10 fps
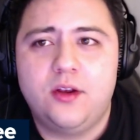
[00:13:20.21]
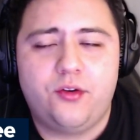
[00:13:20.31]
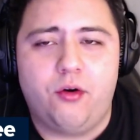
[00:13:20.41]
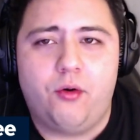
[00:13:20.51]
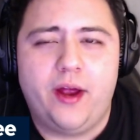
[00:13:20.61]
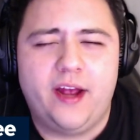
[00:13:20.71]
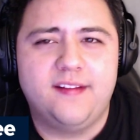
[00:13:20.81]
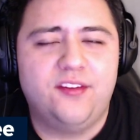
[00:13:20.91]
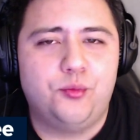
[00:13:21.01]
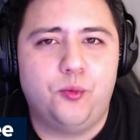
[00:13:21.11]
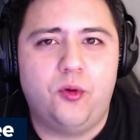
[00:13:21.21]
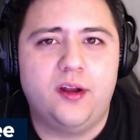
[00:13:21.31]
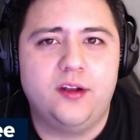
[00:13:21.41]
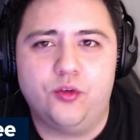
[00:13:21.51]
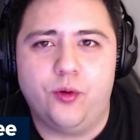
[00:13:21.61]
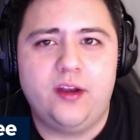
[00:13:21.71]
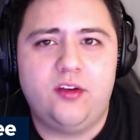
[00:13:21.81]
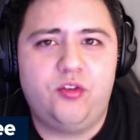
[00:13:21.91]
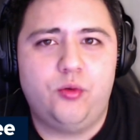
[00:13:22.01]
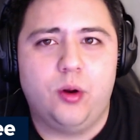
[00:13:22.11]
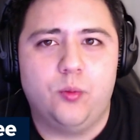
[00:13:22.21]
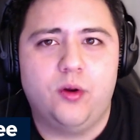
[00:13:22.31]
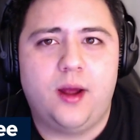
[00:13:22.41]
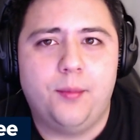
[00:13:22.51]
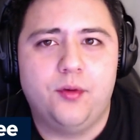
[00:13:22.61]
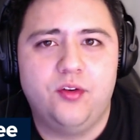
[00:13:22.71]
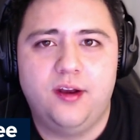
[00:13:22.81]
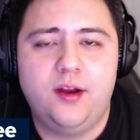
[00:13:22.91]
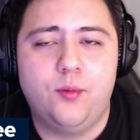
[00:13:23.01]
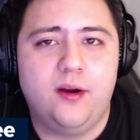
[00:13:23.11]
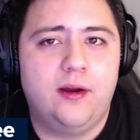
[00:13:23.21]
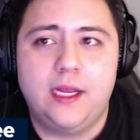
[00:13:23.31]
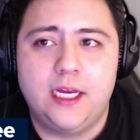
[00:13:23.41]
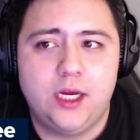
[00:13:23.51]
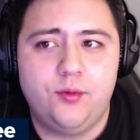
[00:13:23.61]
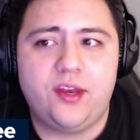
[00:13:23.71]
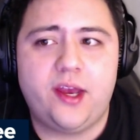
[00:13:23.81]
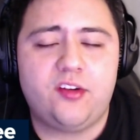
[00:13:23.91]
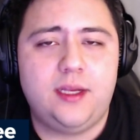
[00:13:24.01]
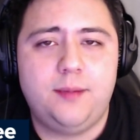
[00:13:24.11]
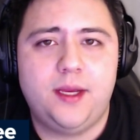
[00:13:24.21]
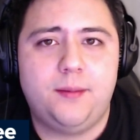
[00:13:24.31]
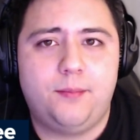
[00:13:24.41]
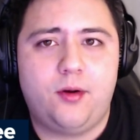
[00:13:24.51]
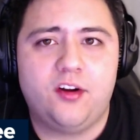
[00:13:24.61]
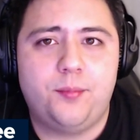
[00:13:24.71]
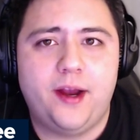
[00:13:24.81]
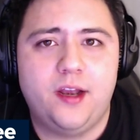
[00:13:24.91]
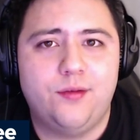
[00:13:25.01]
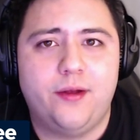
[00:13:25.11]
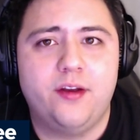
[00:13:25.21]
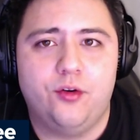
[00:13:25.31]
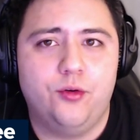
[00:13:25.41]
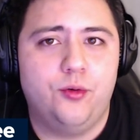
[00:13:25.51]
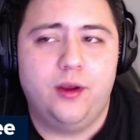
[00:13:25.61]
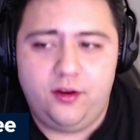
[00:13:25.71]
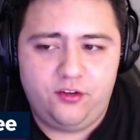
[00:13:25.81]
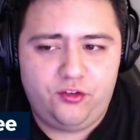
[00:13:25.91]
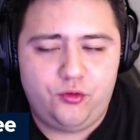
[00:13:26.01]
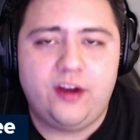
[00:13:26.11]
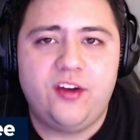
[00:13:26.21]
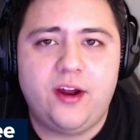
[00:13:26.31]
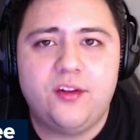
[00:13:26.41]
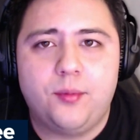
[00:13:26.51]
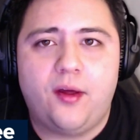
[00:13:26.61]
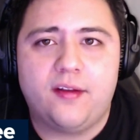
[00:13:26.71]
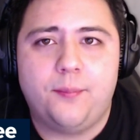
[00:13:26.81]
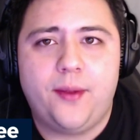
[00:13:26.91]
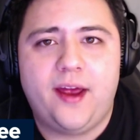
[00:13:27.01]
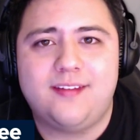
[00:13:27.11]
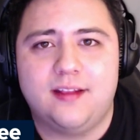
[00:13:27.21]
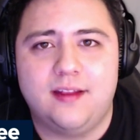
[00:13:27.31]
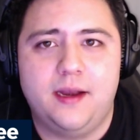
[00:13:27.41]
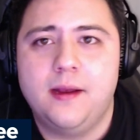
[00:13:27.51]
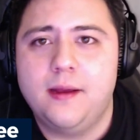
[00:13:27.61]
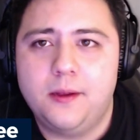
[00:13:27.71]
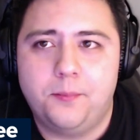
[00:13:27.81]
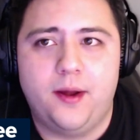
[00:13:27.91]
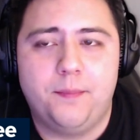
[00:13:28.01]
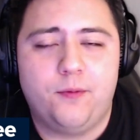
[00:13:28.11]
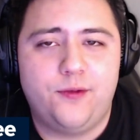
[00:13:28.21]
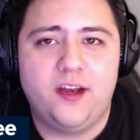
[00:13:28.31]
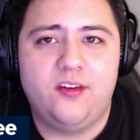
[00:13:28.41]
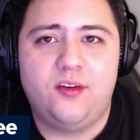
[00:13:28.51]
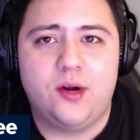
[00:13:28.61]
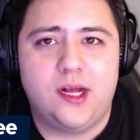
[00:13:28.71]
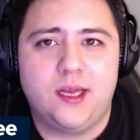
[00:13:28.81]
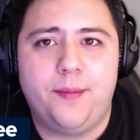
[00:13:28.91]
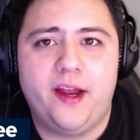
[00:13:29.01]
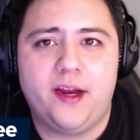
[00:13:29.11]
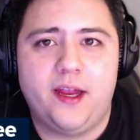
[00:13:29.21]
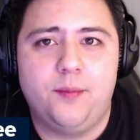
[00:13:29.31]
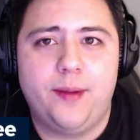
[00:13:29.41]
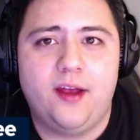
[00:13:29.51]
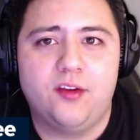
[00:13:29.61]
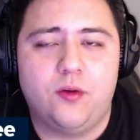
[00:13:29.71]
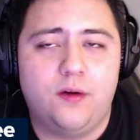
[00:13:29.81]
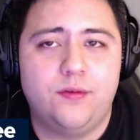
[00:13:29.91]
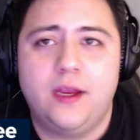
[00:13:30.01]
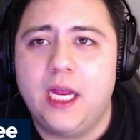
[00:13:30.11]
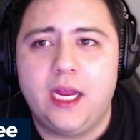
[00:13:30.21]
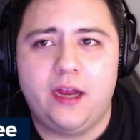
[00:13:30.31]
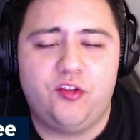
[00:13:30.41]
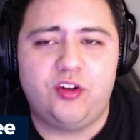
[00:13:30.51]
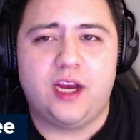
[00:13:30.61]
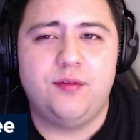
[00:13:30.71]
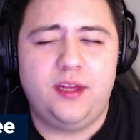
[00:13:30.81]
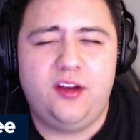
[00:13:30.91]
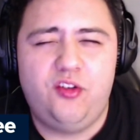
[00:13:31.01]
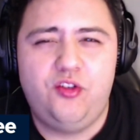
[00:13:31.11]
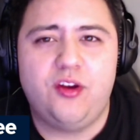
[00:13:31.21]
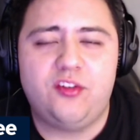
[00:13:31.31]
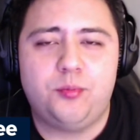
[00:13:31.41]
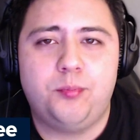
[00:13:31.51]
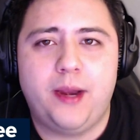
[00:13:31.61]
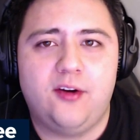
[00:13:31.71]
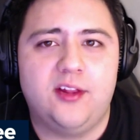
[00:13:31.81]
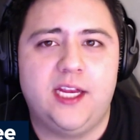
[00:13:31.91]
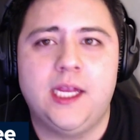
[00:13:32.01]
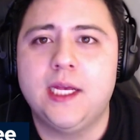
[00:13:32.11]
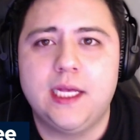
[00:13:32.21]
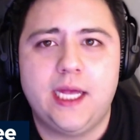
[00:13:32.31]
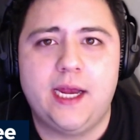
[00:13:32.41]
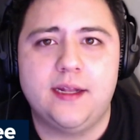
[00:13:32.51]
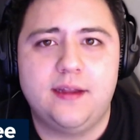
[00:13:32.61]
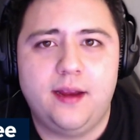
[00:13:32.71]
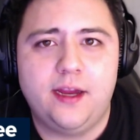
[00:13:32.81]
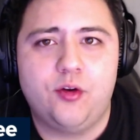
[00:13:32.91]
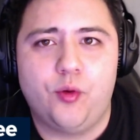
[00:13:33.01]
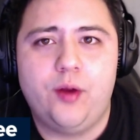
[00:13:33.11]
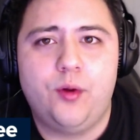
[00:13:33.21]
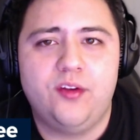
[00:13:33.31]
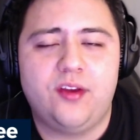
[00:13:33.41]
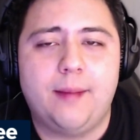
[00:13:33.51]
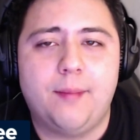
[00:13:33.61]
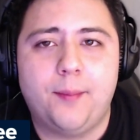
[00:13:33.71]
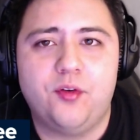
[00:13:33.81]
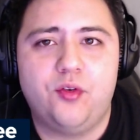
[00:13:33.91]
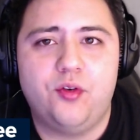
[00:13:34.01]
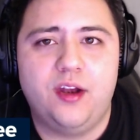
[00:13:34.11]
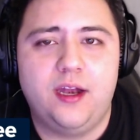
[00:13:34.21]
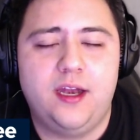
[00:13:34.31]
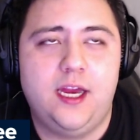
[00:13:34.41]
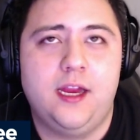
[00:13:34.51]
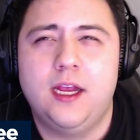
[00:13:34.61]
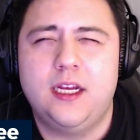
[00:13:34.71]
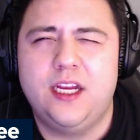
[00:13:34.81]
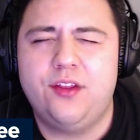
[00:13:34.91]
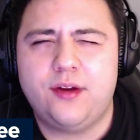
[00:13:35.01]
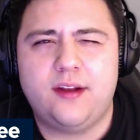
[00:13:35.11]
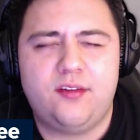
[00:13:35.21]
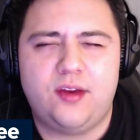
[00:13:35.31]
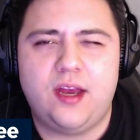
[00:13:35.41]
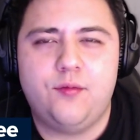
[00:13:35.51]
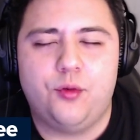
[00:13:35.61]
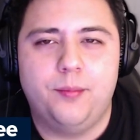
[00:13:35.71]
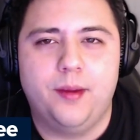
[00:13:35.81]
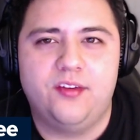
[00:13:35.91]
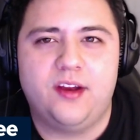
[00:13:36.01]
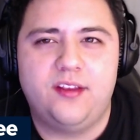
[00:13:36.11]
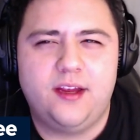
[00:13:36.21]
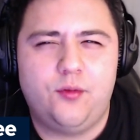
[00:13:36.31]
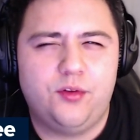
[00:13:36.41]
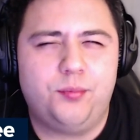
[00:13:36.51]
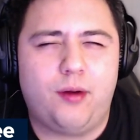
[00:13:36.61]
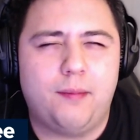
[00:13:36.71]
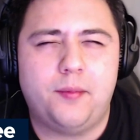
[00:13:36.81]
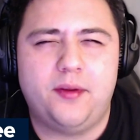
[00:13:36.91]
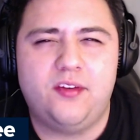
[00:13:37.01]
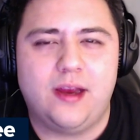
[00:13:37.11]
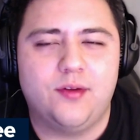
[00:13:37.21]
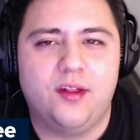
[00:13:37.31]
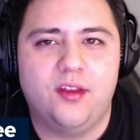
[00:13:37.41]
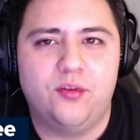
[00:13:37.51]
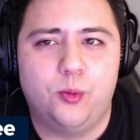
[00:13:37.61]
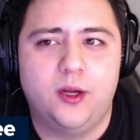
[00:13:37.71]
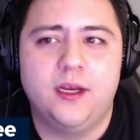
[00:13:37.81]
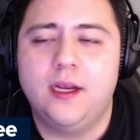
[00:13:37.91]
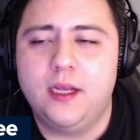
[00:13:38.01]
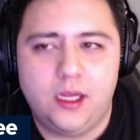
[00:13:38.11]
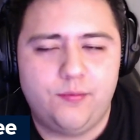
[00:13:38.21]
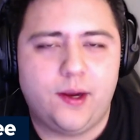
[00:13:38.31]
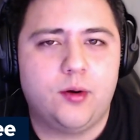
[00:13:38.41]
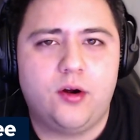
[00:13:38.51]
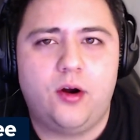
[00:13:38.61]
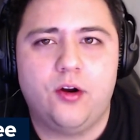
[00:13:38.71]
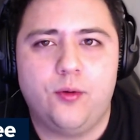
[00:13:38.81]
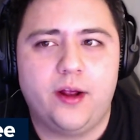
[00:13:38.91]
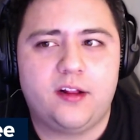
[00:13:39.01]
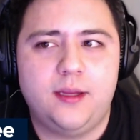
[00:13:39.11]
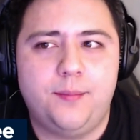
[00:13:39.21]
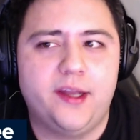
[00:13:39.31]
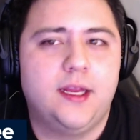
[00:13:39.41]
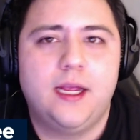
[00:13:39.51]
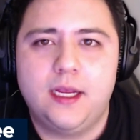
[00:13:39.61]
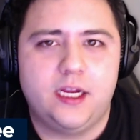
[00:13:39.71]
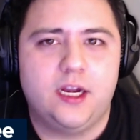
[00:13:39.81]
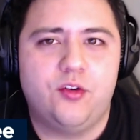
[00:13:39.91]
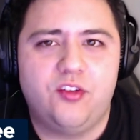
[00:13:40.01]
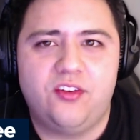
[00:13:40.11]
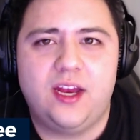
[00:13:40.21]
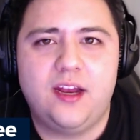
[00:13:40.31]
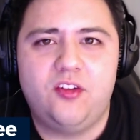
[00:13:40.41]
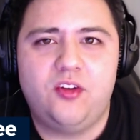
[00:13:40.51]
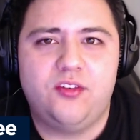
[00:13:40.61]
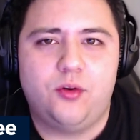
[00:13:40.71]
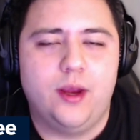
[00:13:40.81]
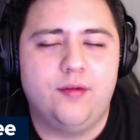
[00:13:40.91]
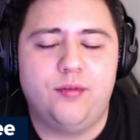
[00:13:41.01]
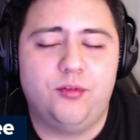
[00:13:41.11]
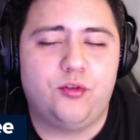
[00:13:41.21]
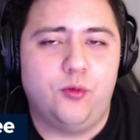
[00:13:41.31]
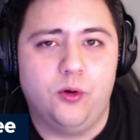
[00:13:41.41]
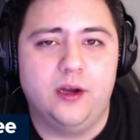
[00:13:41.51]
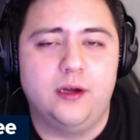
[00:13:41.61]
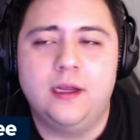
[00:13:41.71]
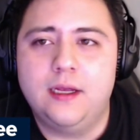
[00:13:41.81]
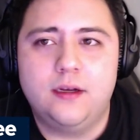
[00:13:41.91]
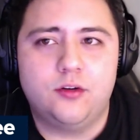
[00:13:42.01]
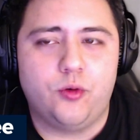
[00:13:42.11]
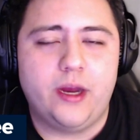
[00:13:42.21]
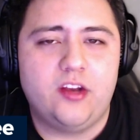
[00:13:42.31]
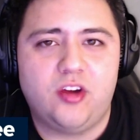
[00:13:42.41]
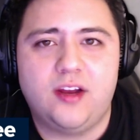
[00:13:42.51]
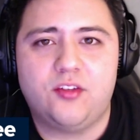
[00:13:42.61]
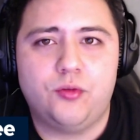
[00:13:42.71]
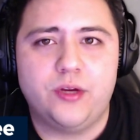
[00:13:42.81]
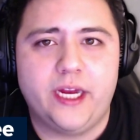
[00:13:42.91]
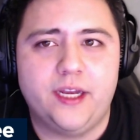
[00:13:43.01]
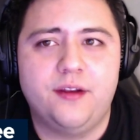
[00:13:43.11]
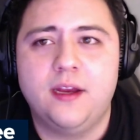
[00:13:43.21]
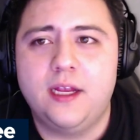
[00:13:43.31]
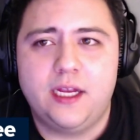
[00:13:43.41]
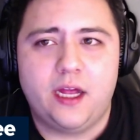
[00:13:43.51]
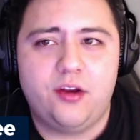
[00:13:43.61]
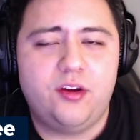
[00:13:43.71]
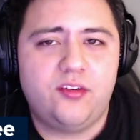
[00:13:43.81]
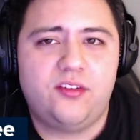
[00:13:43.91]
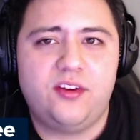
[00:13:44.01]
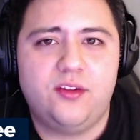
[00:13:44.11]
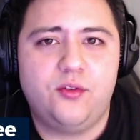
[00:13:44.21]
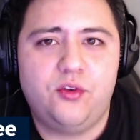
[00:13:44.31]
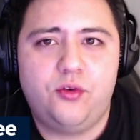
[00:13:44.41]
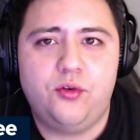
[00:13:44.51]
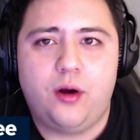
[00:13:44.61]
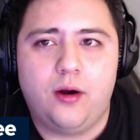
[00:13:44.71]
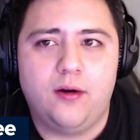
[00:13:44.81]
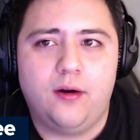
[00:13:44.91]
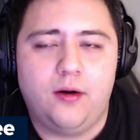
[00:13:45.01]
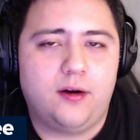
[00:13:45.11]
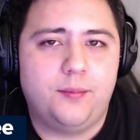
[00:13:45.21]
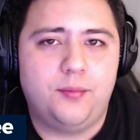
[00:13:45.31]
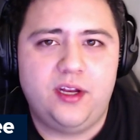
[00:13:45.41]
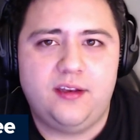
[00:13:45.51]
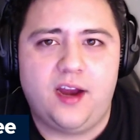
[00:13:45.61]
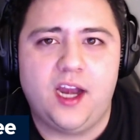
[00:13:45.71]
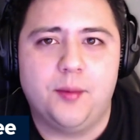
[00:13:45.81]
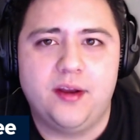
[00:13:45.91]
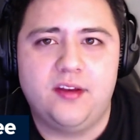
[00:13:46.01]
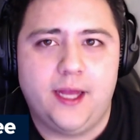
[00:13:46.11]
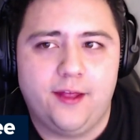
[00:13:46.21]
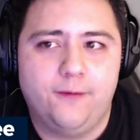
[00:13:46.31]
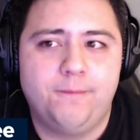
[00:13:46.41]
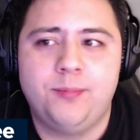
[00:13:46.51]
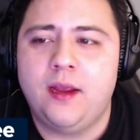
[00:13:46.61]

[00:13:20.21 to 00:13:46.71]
Cole had this one great two-on-one opportunity where he was actually being marked by a defender who stretched out to block the passing lane, but Perfetti still got the backhand pass off, and Scheifele just barely had a great one-time opportunity to either get saved or missed. I think it was probably saved on this one, if I recall correctly, but, you know, just inches away from scoring. Great chance created, and you can just see those two are complete dynamite together.